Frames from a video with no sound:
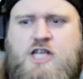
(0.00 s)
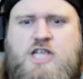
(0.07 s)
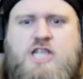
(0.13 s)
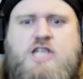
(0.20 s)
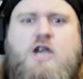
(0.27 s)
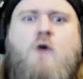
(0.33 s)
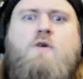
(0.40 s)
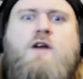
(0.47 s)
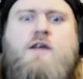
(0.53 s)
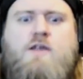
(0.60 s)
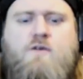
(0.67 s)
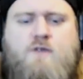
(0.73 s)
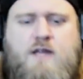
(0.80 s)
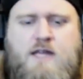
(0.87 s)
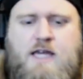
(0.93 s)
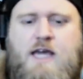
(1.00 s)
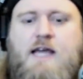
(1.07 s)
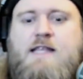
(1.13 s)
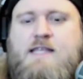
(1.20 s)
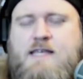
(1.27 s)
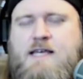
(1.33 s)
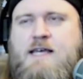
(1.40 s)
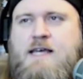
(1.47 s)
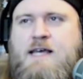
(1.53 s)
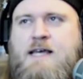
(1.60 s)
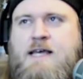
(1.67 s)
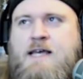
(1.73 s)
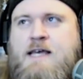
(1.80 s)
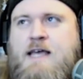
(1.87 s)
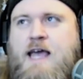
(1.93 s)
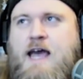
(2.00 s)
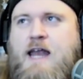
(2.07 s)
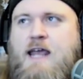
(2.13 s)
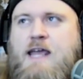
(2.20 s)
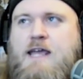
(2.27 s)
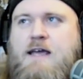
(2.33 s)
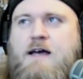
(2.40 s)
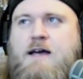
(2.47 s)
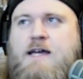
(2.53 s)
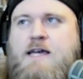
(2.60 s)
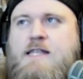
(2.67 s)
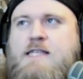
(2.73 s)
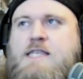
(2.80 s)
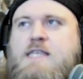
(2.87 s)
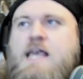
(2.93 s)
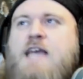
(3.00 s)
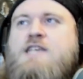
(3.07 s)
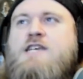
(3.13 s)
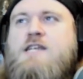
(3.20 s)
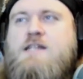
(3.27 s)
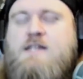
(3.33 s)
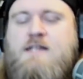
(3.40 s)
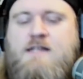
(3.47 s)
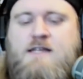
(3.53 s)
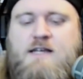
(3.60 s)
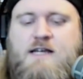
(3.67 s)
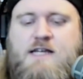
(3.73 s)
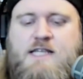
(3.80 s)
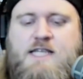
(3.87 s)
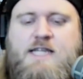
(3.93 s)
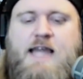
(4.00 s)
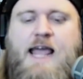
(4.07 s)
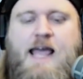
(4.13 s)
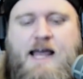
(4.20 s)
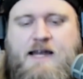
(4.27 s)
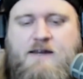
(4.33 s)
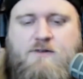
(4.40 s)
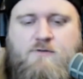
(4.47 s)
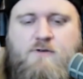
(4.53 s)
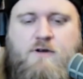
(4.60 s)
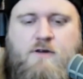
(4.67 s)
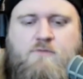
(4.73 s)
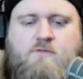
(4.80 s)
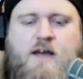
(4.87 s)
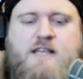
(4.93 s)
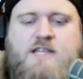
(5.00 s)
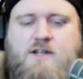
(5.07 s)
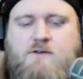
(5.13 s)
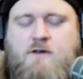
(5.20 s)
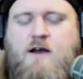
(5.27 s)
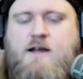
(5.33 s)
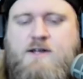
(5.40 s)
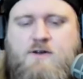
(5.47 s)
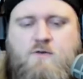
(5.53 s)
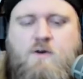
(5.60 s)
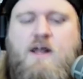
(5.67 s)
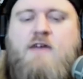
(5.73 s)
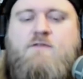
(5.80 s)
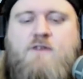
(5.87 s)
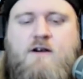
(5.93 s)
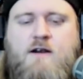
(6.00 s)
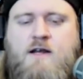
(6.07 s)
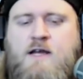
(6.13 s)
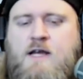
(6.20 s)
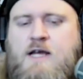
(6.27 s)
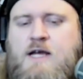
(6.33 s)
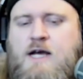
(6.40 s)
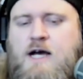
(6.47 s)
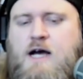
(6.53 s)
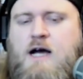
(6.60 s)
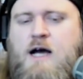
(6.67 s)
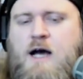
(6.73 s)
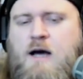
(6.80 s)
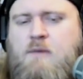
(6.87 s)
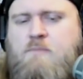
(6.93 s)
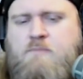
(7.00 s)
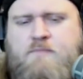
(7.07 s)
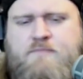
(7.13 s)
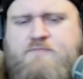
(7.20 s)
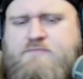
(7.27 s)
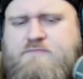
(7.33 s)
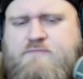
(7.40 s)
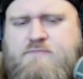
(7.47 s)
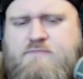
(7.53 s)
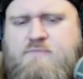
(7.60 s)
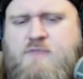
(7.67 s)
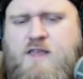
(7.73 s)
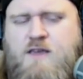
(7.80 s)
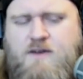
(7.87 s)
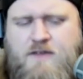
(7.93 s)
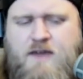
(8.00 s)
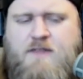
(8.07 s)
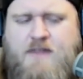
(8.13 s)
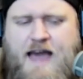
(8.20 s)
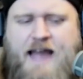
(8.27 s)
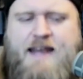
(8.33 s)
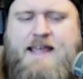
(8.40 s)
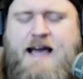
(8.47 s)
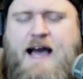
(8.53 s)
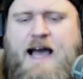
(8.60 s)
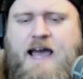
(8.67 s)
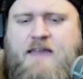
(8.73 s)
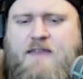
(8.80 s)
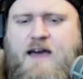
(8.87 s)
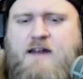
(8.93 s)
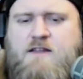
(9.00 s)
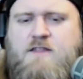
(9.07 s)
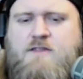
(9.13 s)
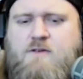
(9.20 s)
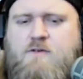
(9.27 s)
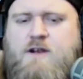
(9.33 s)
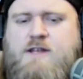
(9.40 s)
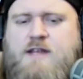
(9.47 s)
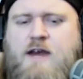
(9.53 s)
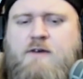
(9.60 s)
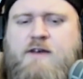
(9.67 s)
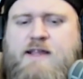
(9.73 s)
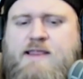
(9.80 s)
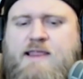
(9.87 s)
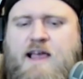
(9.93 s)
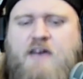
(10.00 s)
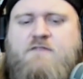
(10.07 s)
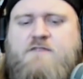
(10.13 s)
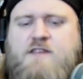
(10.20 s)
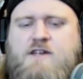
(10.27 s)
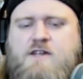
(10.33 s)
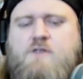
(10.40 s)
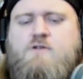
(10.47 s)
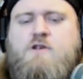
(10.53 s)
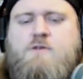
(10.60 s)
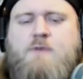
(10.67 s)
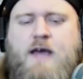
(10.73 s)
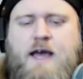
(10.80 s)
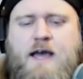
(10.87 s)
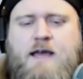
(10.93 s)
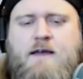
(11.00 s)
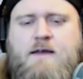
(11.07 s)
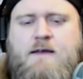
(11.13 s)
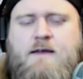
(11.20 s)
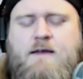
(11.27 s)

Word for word: soda you can get at a uh, concession uh, stand or a restaurant or whatever. Um, you think that guy, that authoritarian left douchebag,